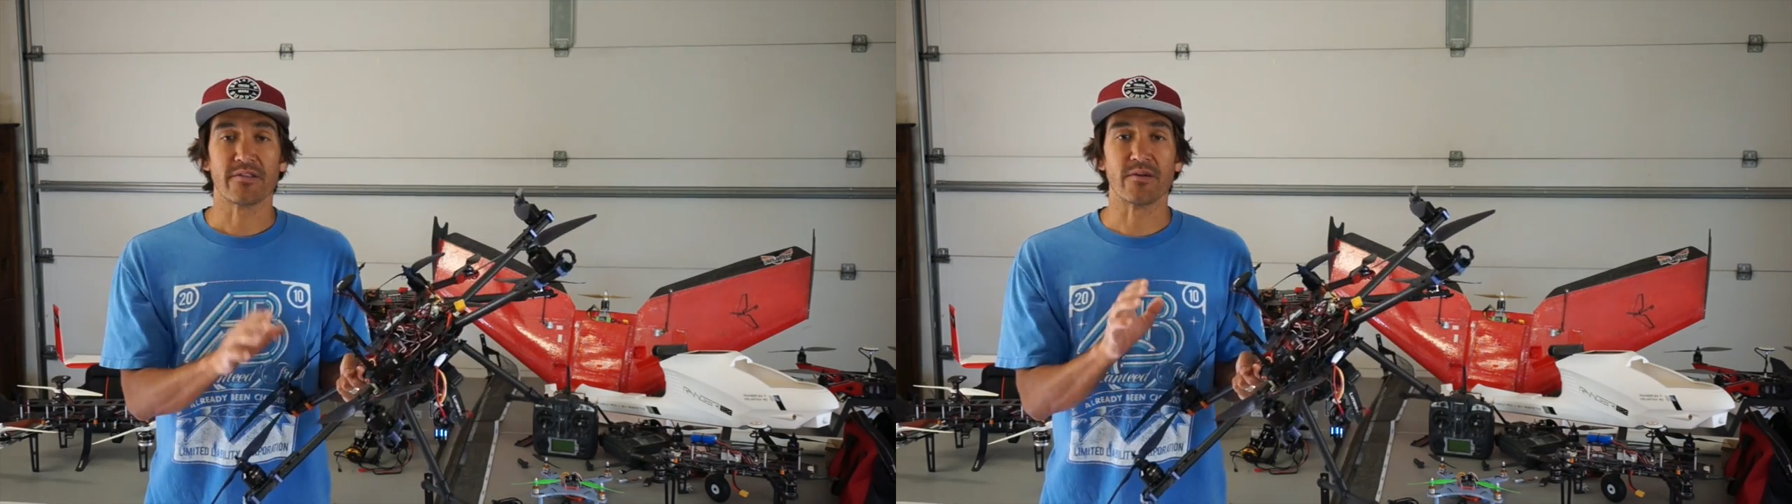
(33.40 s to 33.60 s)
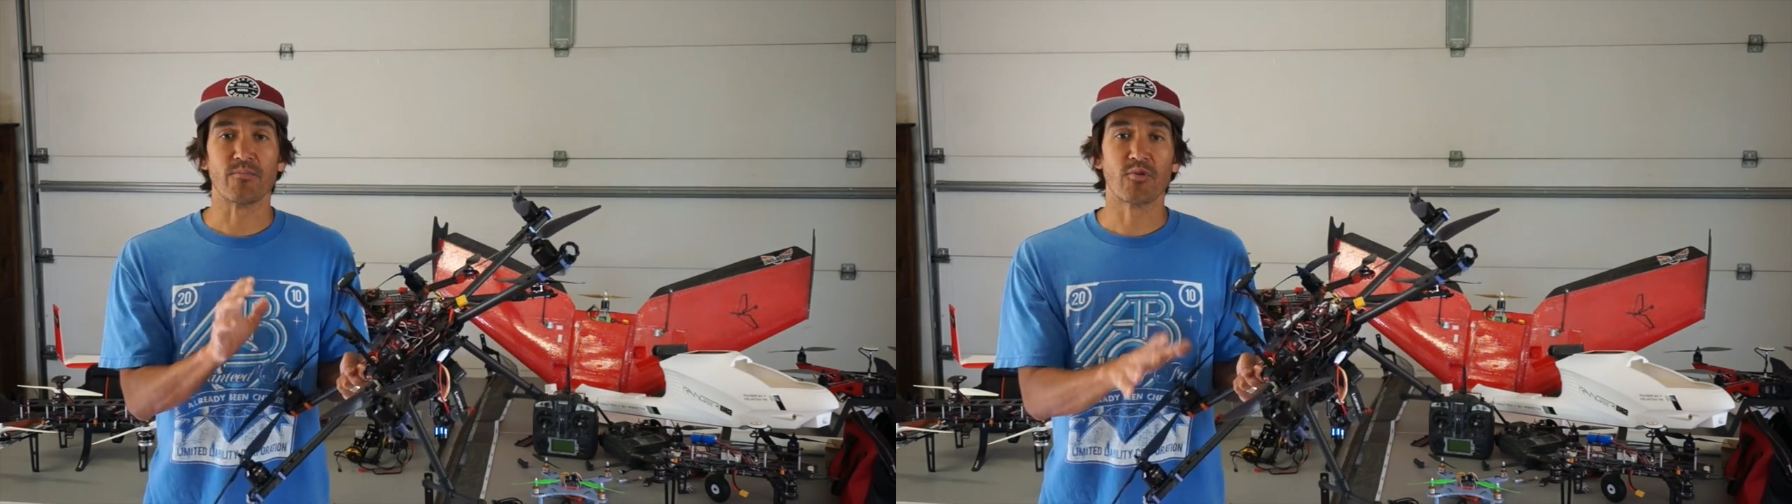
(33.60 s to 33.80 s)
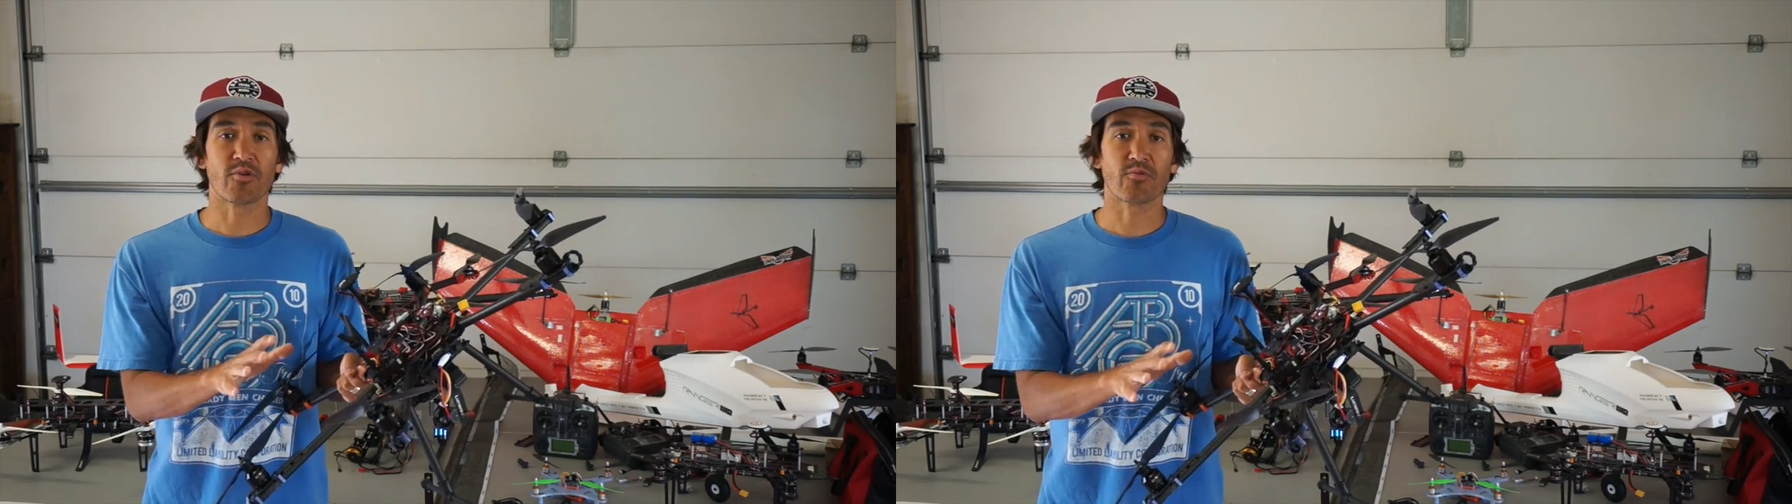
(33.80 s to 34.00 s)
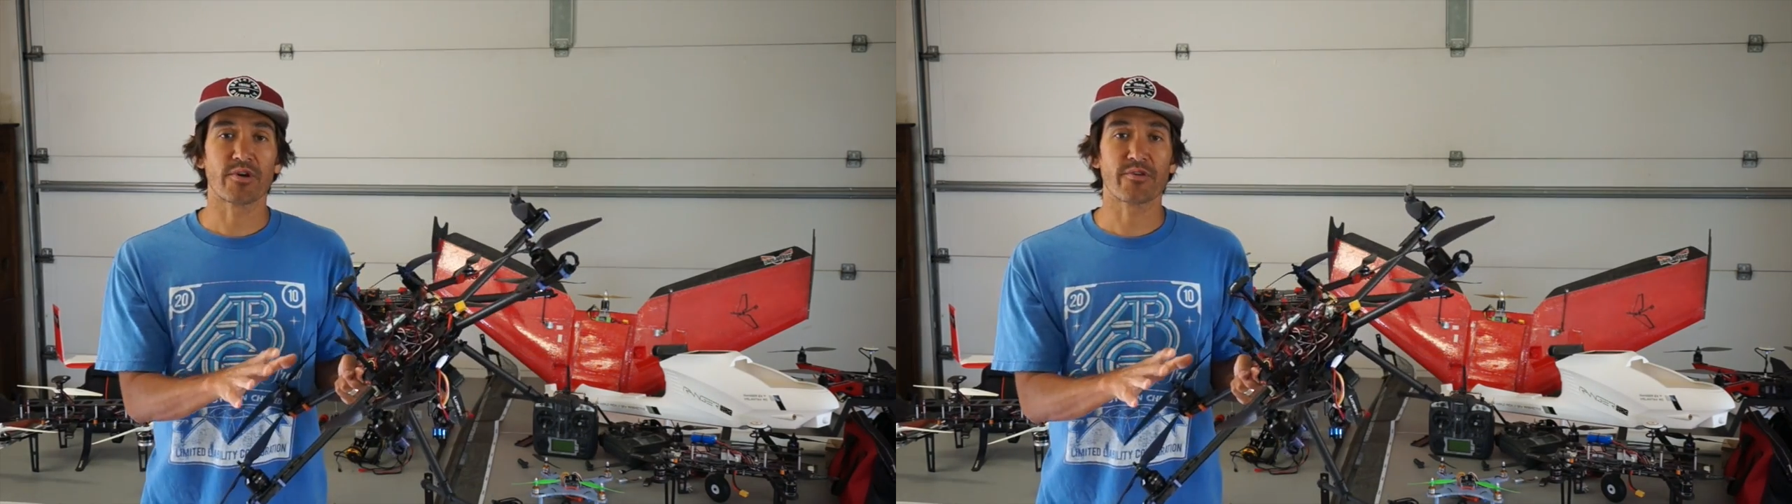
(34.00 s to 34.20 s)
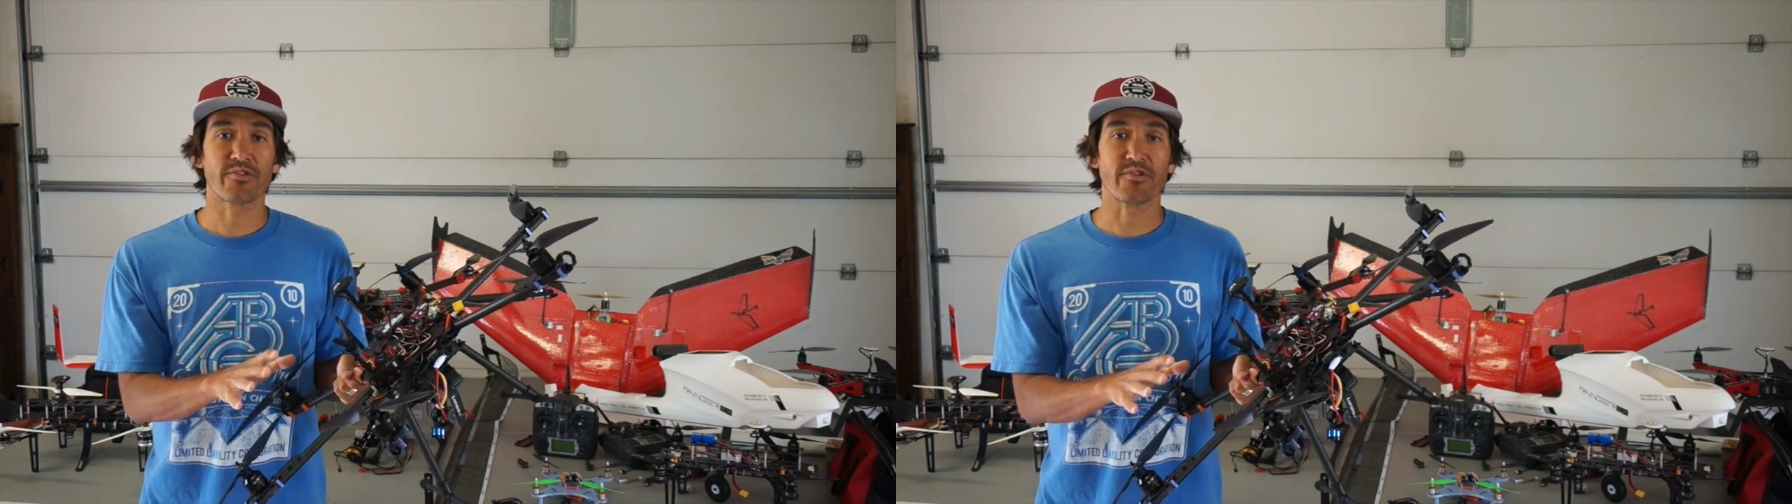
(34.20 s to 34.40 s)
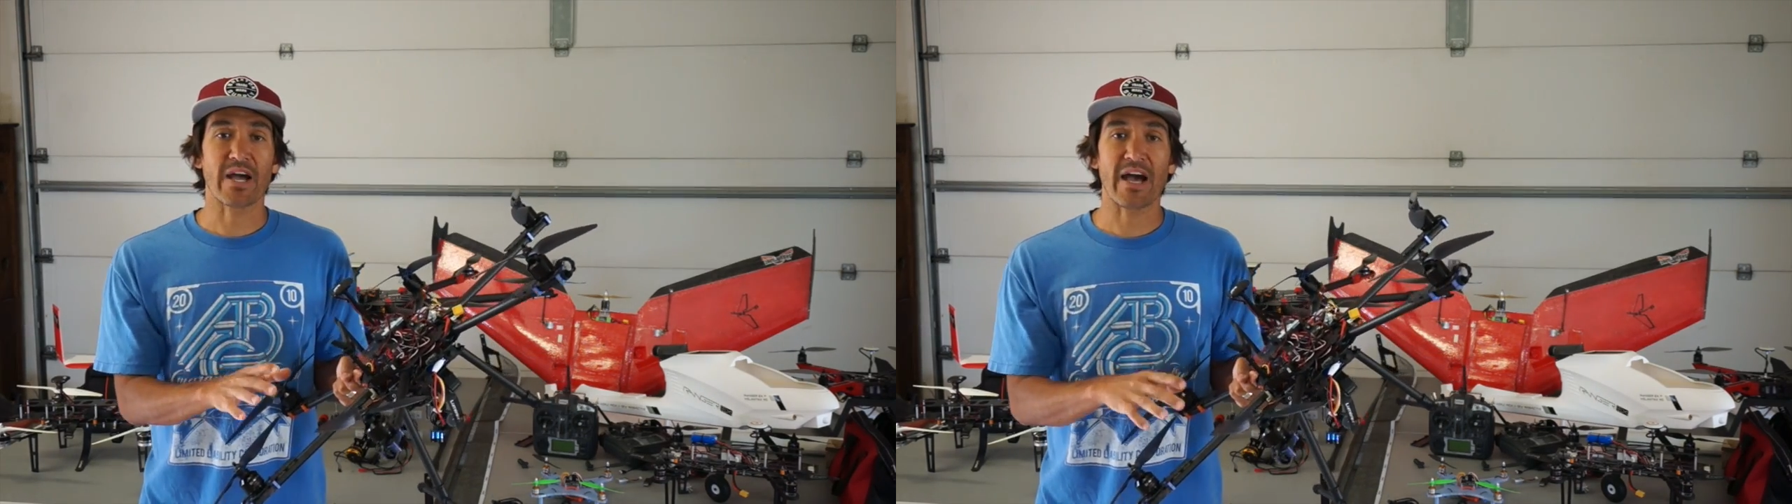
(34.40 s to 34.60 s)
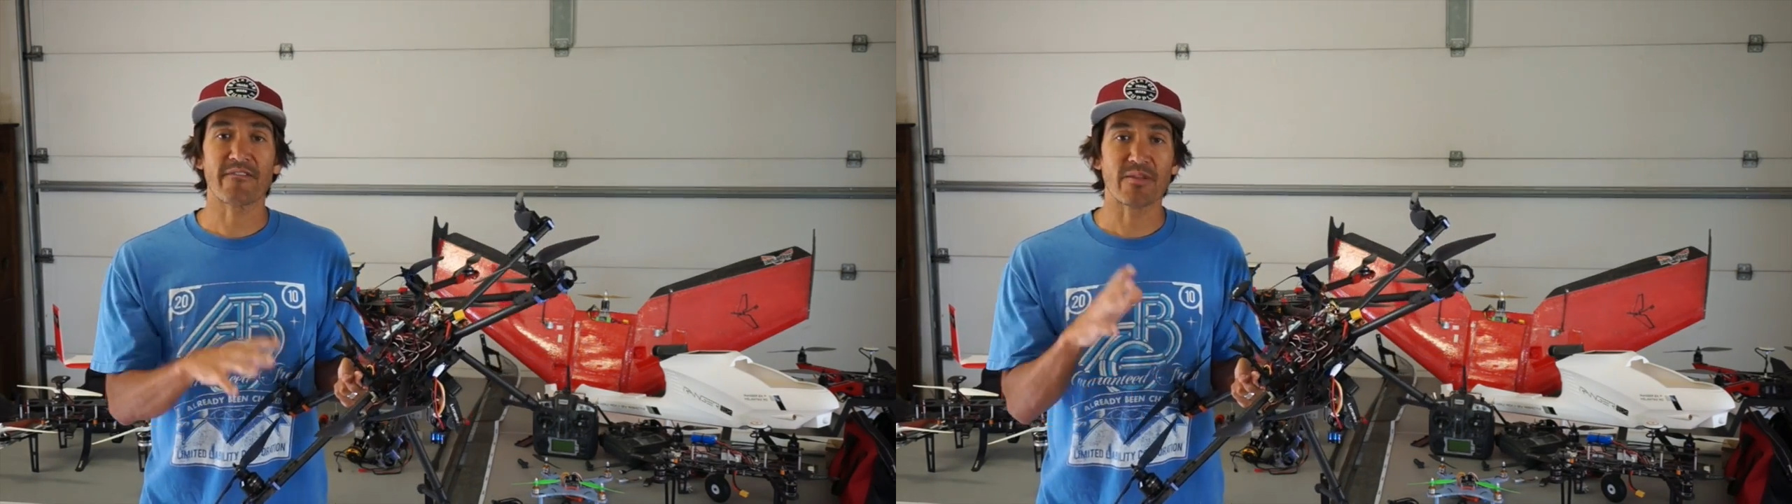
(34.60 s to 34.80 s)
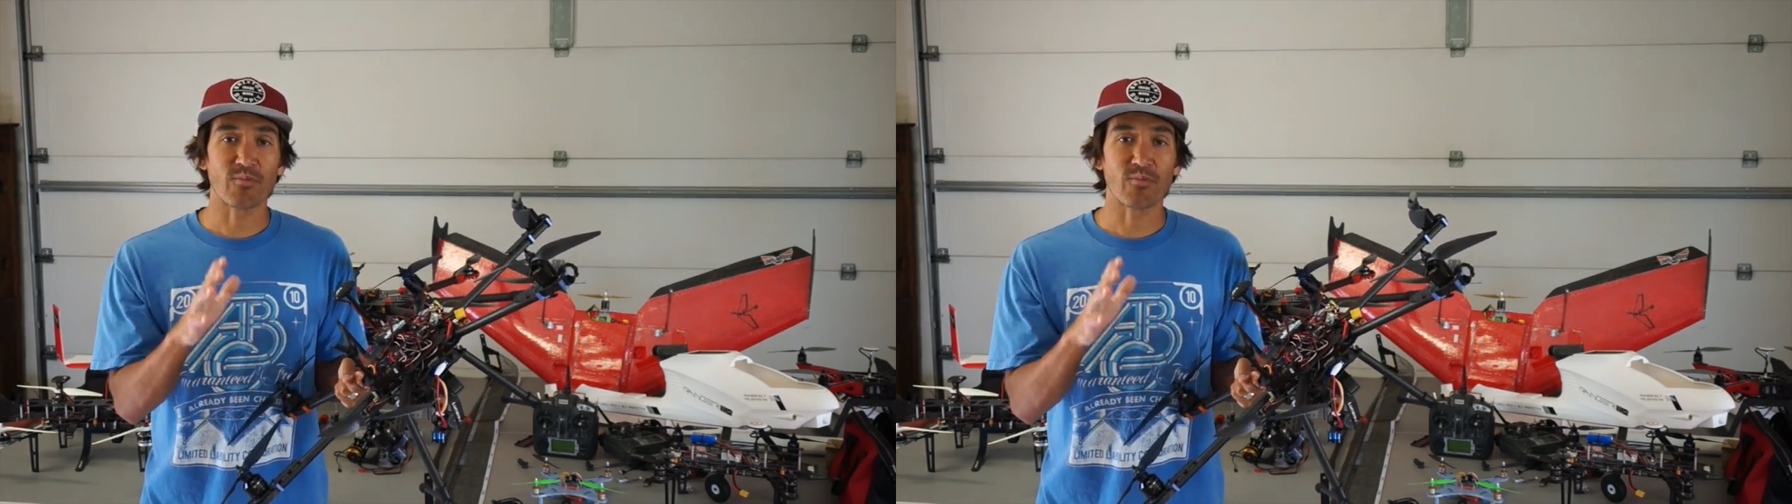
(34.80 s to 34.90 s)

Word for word: the more rotors you have,